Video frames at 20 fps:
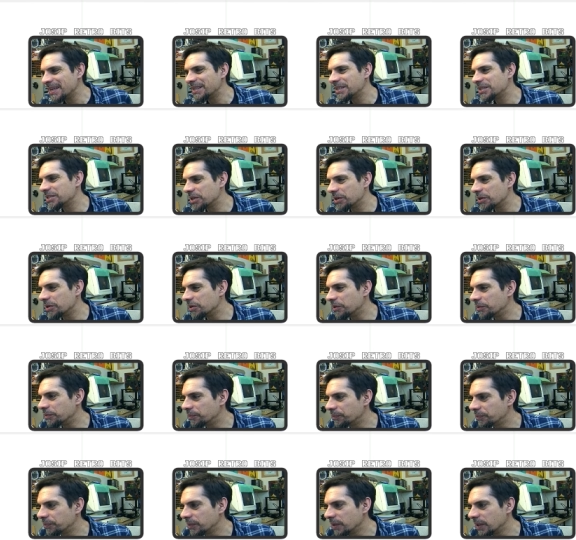so
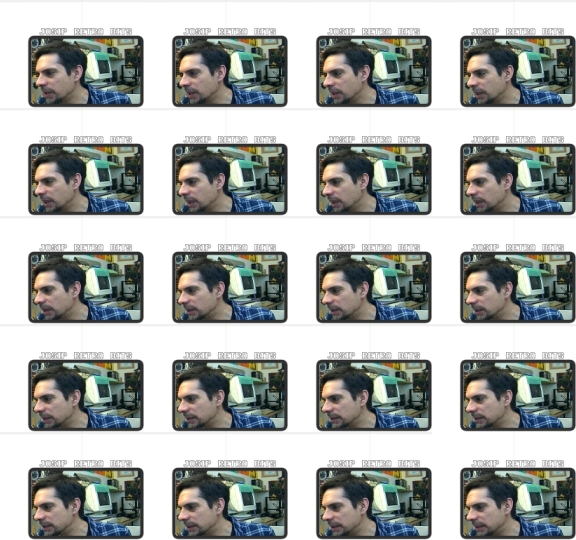
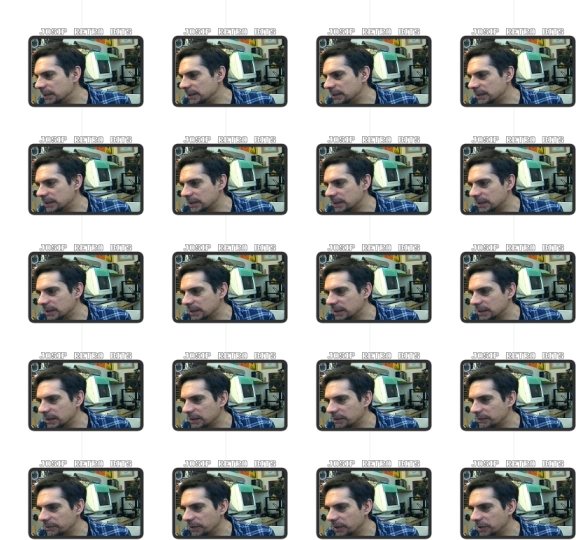this is
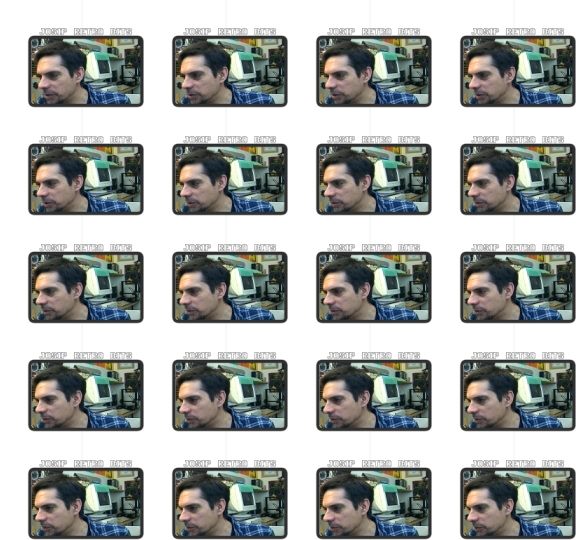function
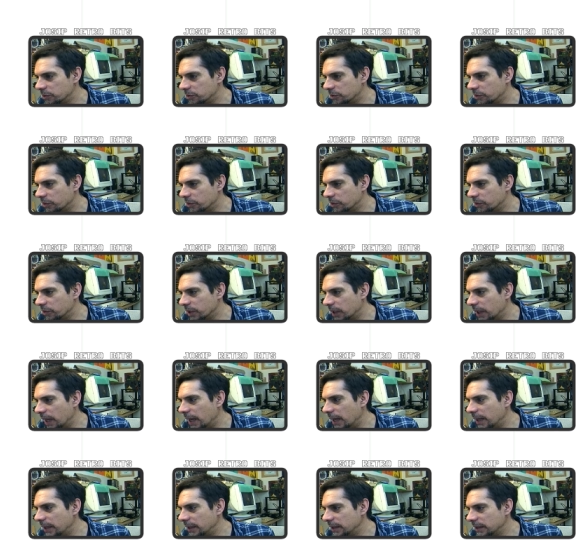to draw the
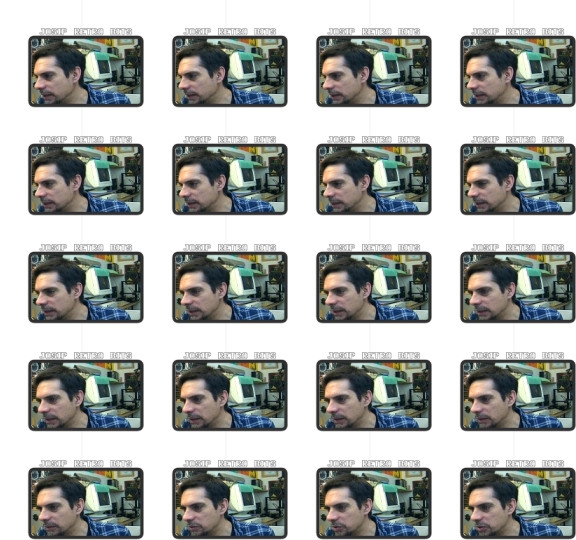line,
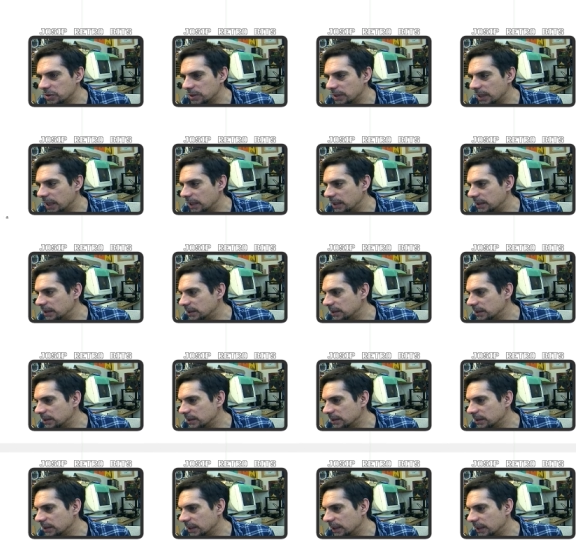which is nice,
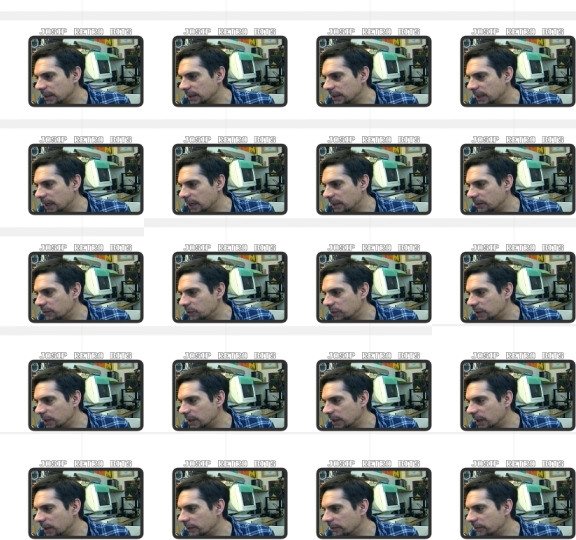and then we
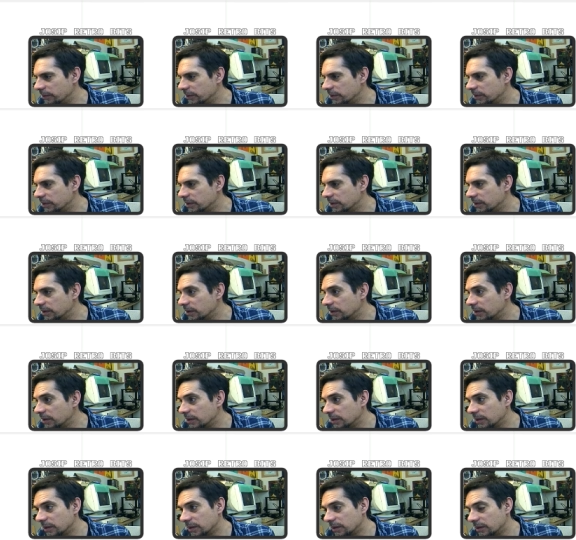have
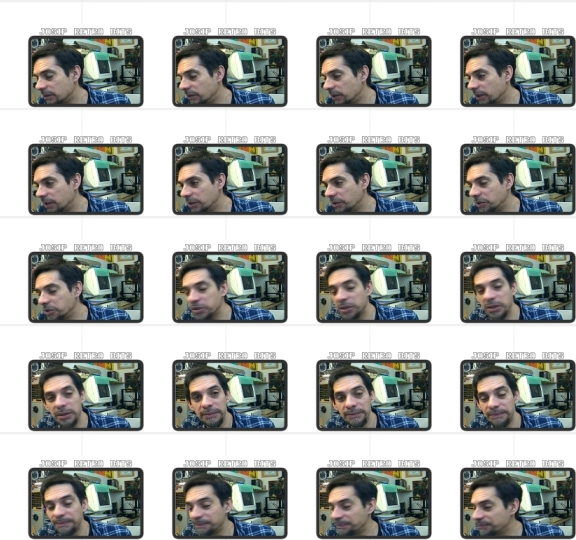recursion.
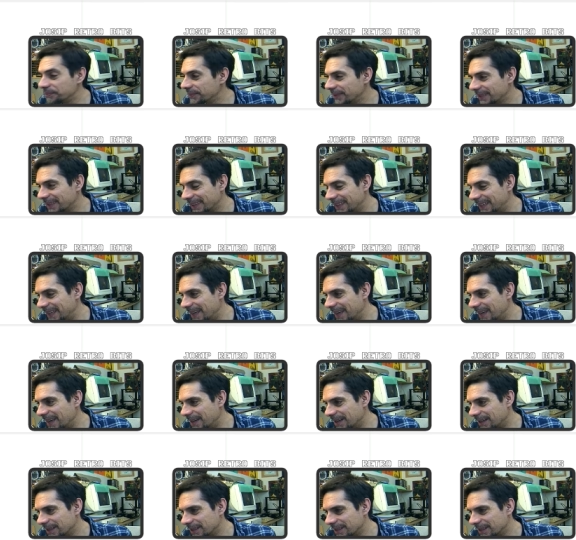Yeah